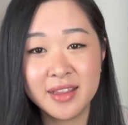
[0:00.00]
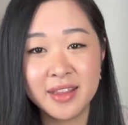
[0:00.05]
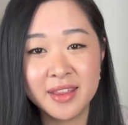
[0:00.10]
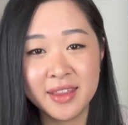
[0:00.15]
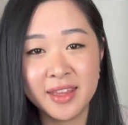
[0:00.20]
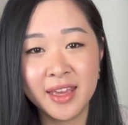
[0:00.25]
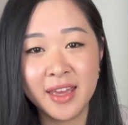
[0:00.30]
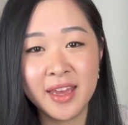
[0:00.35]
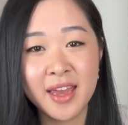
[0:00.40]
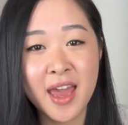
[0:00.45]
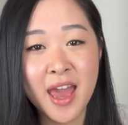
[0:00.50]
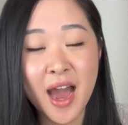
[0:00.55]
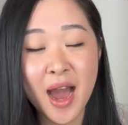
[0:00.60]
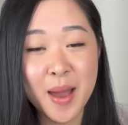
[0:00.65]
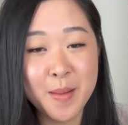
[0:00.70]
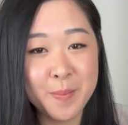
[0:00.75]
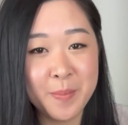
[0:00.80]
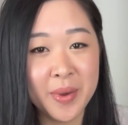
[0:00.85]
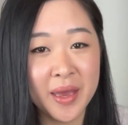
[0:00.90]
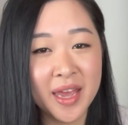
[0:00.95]
thing,
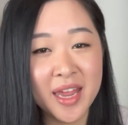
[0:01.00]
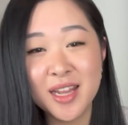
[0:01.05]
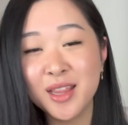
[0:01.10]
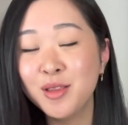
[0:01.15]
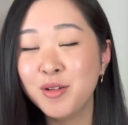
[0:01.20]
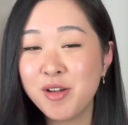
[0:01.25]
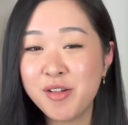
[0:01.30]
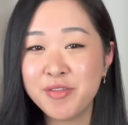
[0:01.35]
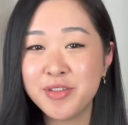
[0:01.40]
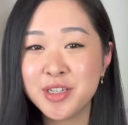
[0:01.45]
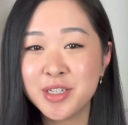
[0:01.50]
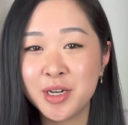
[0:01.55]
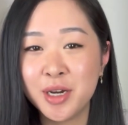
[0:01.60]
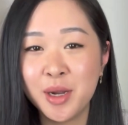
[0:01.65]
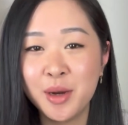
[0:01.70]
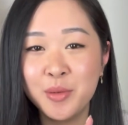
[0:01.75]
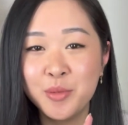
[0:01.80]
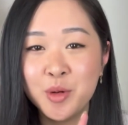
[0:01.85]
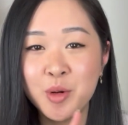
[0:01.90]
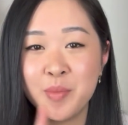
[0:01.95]
I bet Louis
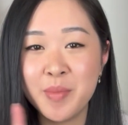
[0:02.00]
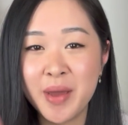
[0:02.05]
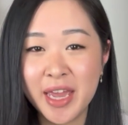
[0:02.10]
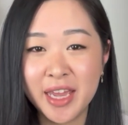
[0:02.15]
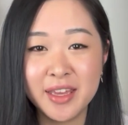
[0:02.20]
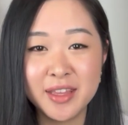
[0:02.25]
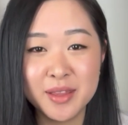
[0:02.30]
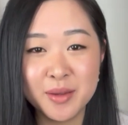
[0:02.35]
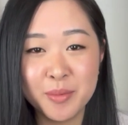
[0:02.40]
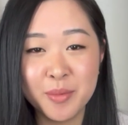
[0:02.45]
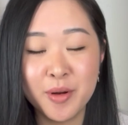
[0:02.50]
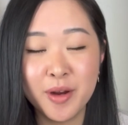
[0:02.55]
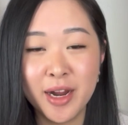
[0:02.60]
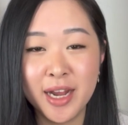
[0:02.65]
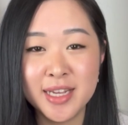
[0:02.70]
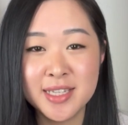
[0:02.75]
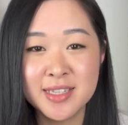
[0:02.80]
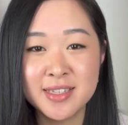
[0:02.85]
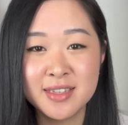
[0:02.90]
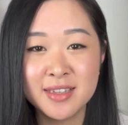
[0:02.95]
Vuitton will make the
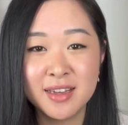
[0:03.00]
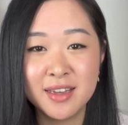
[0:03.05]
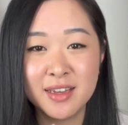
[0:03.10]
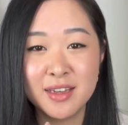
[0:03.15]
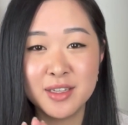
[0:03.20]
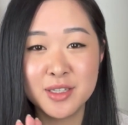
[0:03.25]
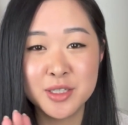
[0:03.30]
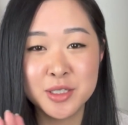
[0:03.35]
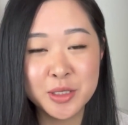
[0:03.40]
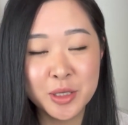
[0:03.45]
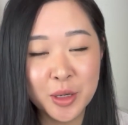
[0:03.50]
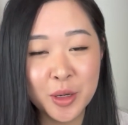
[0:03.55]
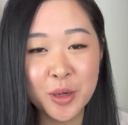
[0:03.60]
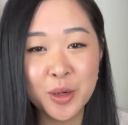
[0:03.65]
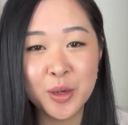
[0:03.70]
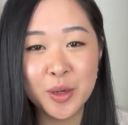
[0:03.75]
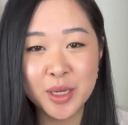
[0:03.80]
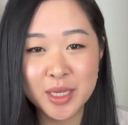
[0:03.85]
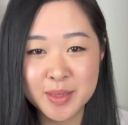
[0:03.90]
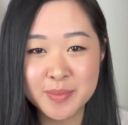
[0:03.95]
price
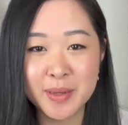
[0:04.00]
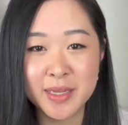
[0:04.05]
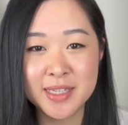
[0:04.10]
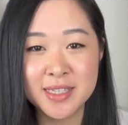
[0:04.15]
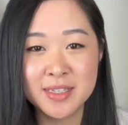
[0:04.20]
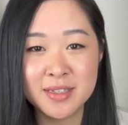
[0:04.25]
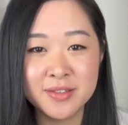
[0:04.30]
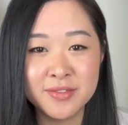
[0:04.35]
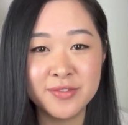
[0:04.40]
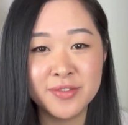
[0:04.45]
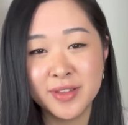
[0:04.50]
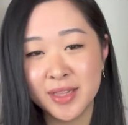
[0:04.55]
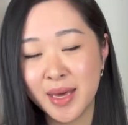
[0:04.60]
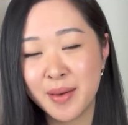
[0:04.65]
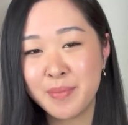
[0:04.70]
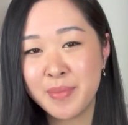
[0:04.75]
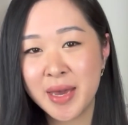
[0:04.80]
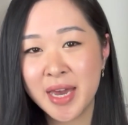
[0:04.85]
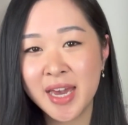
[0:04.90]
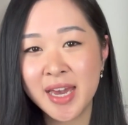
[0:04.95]
so expensive for
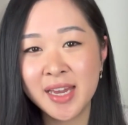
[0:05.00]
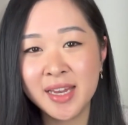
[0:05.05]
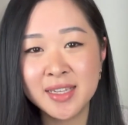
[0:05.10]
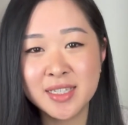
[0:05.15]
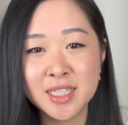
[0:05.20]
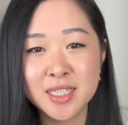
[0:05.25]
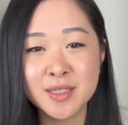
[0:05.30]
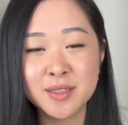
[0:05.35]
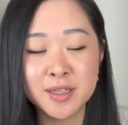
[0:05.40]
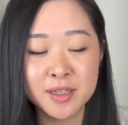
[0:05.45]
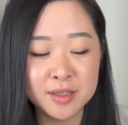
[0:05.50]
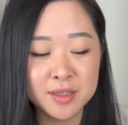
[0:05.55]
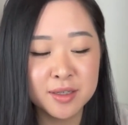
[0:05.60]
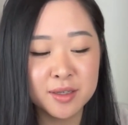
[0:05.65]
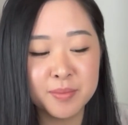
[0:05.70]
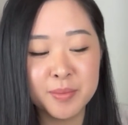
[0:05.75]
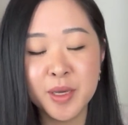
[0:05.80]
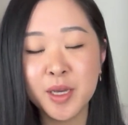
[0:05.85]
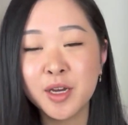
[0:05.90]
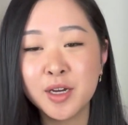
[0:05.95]
that bag just
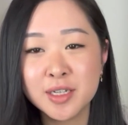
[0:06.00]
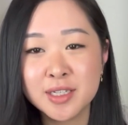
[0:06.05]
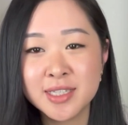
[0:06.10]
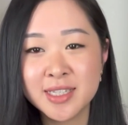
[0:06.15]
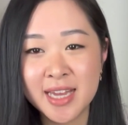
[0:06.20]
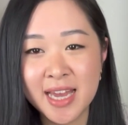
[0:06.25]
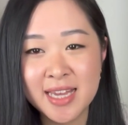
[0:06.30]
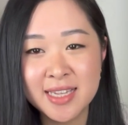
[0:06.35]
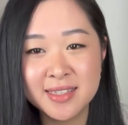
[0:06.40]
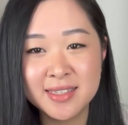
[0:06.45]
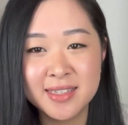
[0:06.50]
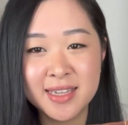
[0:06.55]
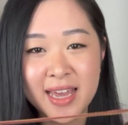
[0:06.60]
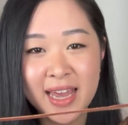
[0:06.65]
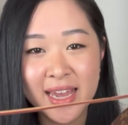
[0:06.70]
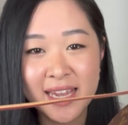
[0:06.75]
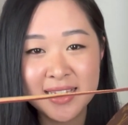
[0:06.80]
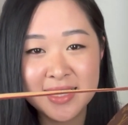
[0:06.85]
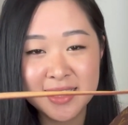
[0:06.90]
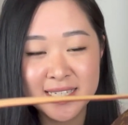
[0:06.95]
because it has
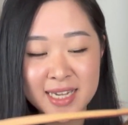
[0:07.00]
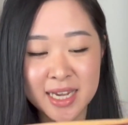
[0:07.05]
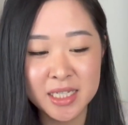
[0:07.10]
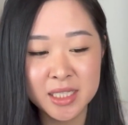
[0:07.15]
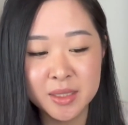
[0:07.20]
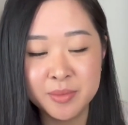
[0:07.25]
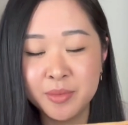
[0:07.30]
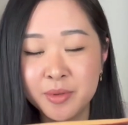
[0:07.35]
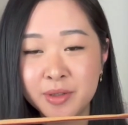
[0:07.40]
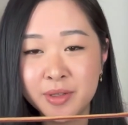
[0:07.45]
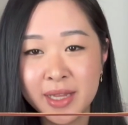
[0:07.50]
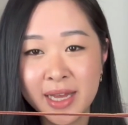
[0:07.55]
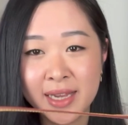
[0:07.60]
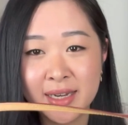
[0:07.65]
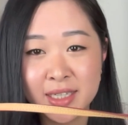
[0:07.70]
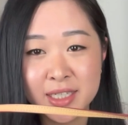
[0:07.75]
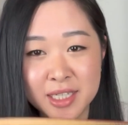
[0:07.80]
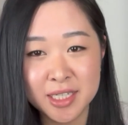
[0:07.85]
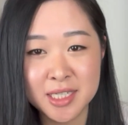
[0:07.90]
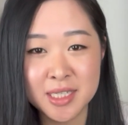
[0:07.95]
a detachable and
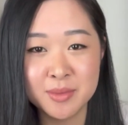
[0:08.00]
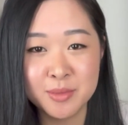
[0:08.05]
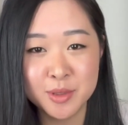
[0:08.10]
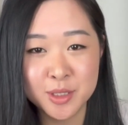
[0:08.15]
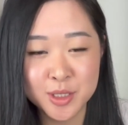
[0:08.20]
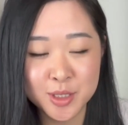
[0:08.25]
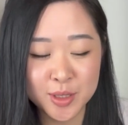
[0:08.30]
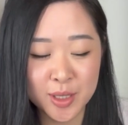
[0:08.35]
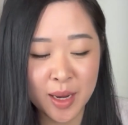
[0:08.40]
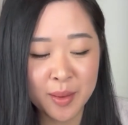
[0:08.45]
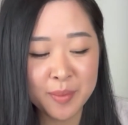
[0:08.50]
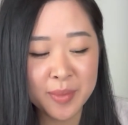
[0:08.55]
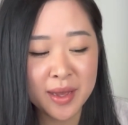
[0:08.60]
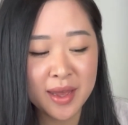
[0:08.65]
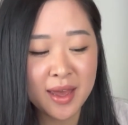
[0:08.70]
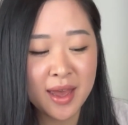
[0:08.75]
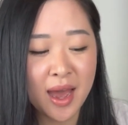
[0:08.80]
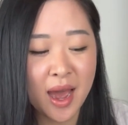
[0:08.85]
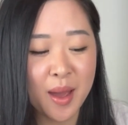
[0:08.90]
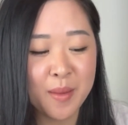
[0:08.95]
adjustable strap.
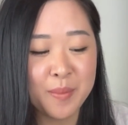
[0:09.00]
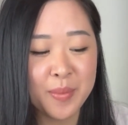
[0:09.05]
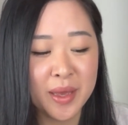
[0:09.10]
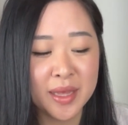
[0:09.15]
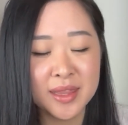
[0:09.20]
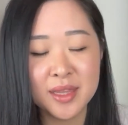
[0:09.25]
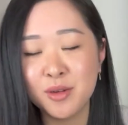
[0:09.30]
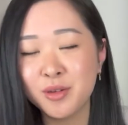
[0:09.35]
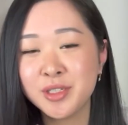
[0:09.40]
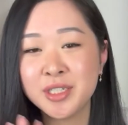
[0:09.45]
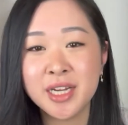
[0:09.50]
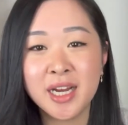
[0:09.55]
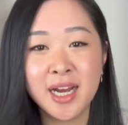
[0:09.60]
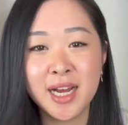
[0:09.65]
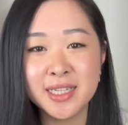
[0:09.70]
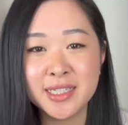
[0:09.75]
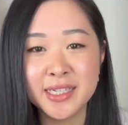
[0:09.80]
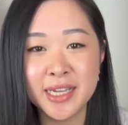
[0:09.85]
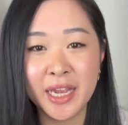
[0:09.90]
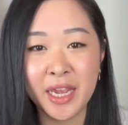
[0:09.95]
I bet they'll
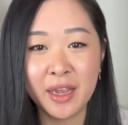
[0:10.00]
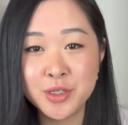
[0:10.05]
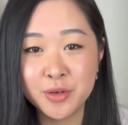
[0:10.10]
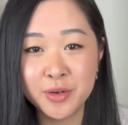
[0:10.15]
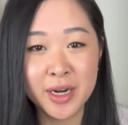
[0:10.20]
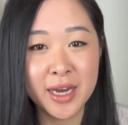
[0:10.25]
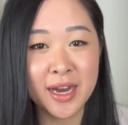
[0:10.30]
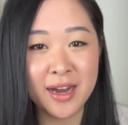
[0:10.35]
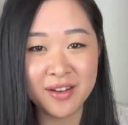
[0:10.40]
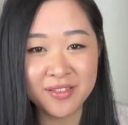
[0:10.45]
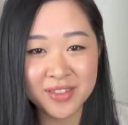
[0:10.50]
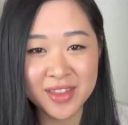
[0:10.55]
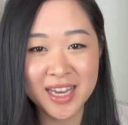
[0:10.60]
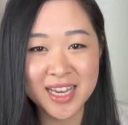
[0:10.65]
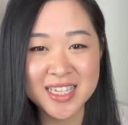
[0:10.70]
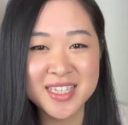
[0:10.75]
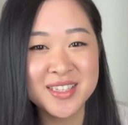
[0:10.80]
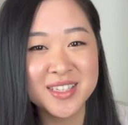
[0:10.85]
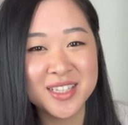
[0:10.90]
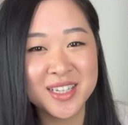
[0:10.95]
charge like
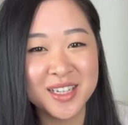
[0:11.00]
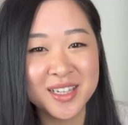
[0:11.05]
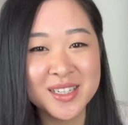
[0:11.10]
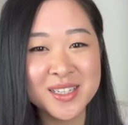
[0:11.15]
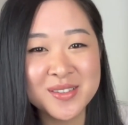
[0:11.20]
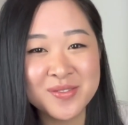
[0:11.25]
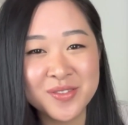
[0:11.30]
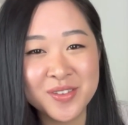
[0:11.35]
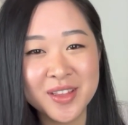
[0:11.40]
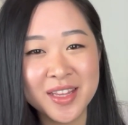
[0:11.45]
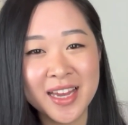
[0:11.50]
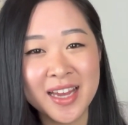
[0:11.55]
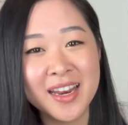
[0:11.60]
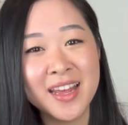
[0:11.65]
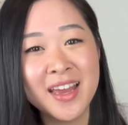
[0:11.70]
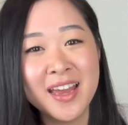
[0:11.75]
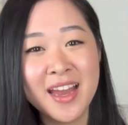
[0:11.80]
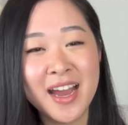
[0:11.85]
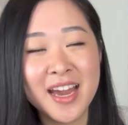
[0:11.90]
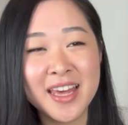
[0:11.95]
$2,500 for that.
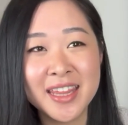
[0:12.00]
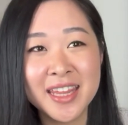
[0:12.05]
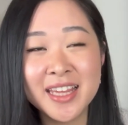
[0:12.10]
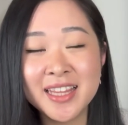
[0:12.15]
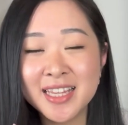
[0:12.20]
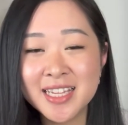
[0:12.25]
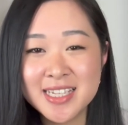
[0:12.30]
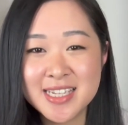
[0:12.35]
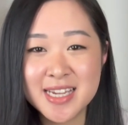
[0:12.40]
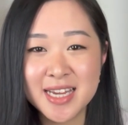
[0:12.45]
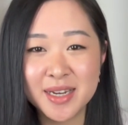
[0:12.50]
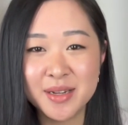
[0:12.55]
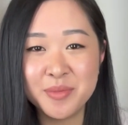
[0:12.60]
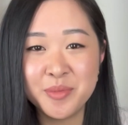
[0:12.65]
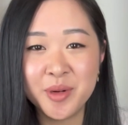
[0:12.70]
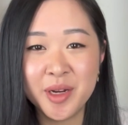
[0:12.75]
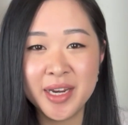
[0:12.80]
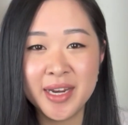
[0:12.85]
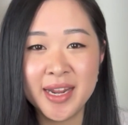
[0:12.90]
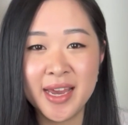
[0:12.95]
I think the denim
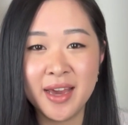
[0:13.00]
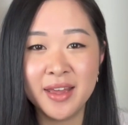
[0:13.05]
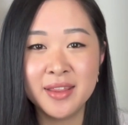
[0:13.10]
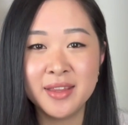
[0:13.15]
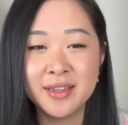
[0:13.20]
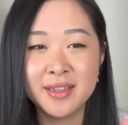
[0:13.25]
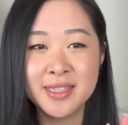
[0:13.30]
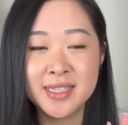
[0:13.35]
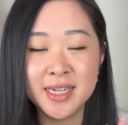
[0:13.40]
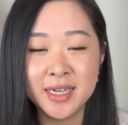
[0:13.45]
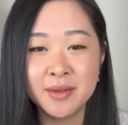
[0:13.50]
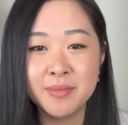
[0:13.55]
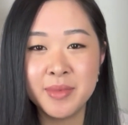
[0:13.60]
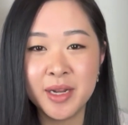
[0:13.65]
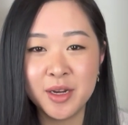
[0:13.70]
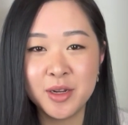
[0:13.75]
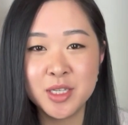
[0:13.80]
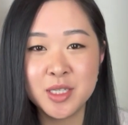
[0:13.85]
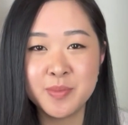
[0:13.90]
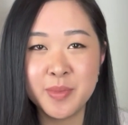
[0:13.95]
one now, the denim
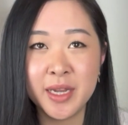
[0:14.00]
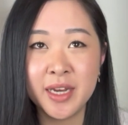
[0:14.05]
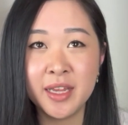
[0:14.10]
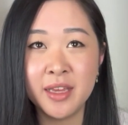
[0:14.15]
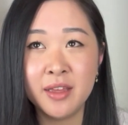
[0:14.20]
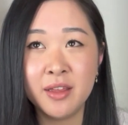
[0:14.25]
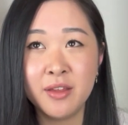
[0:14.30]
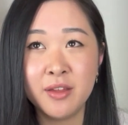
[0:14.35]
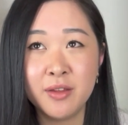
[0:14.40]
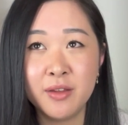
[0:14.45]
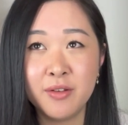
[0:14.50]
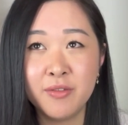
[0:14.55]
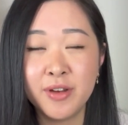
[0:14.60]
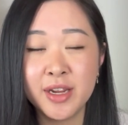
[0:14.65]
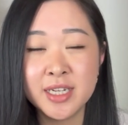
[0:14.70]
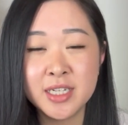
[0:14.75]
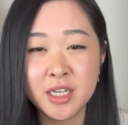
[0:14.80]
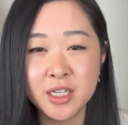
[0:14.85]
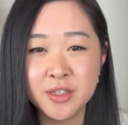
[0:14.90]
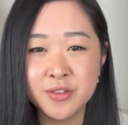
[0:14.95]
Nano Speedy,
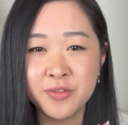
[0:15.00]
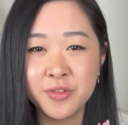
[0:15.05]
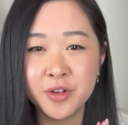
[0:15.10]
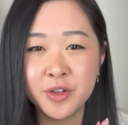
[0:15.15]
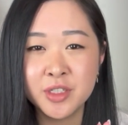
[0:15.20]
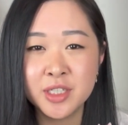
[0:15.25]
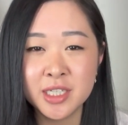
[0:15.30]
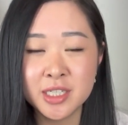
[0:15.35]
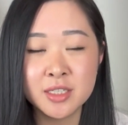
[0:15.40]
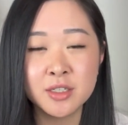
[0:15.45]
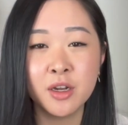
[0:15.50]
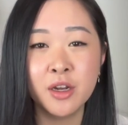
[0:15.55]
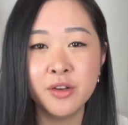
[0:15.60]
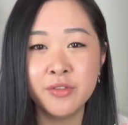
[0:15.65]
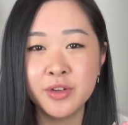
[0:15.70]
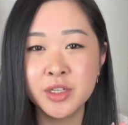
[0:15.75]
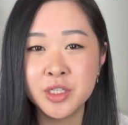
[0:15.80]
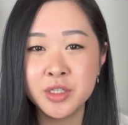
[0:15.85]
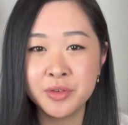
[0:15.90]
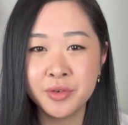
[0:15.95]
retails for just
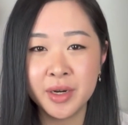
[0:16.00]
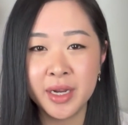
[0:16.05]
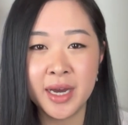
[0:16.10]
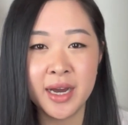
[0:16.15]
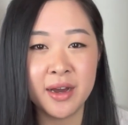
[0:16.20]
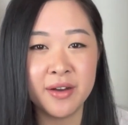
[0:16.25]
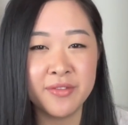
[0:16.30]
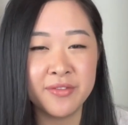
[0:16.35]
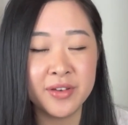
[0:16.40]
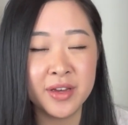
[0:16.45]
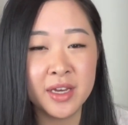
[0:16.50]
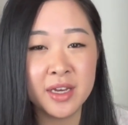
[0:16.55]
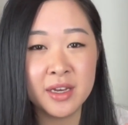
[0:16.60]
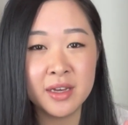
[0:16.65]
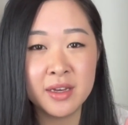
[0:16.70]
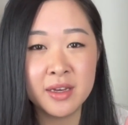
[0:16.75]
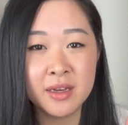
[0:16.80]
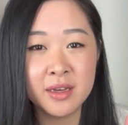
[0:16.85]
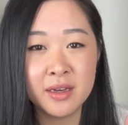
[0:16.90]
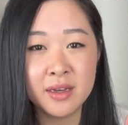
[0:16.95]
over
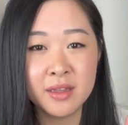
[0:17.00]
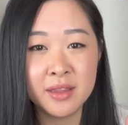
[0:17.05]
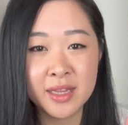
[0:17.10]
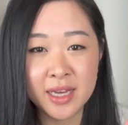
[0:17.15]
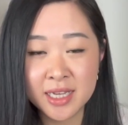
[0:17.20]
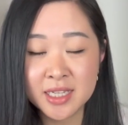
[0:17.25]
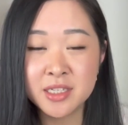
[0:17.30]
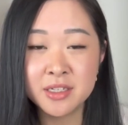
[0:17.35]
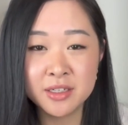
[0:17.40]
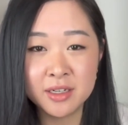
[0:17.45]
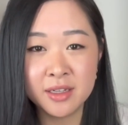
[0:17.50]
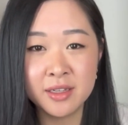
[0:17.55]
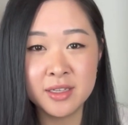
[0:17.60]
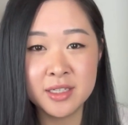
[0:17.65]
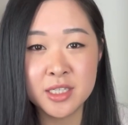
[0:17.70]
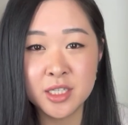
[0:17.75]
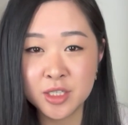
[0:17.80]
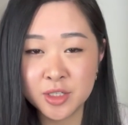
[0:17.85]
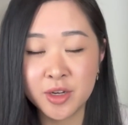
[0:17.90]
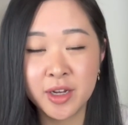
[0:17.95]

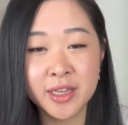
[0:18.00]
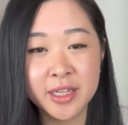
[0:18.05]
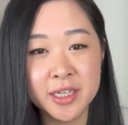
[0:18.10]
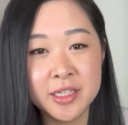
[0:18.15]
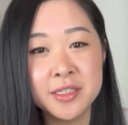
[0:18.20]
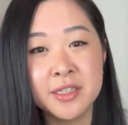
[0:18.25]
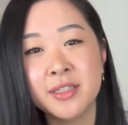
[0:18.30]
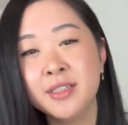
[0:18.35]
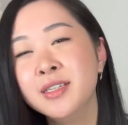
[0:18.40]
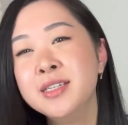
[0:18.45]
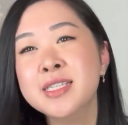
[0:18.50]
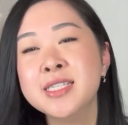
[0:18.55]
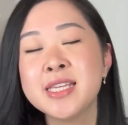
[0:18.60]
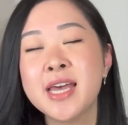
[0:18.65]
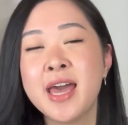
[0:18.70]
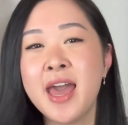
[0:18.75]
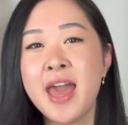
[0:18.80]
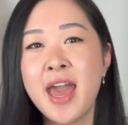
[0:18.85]
$2,500 Australian dollars.